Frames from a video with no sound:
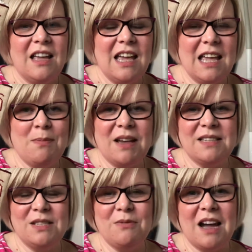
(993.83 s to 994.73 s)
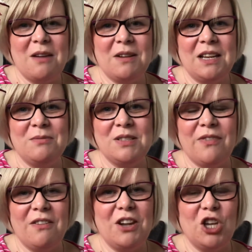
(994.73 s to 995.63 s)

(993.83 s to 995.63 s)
he passed away when he was very